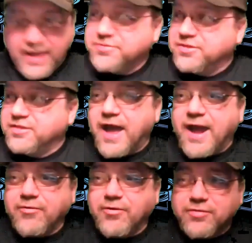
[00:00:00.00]
Now
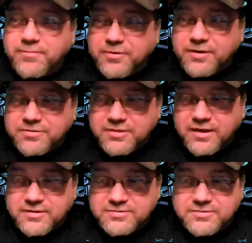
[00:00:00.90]
Cesaro they put out
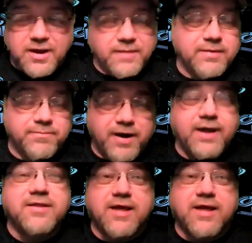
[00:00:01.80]
there. I mean, Brian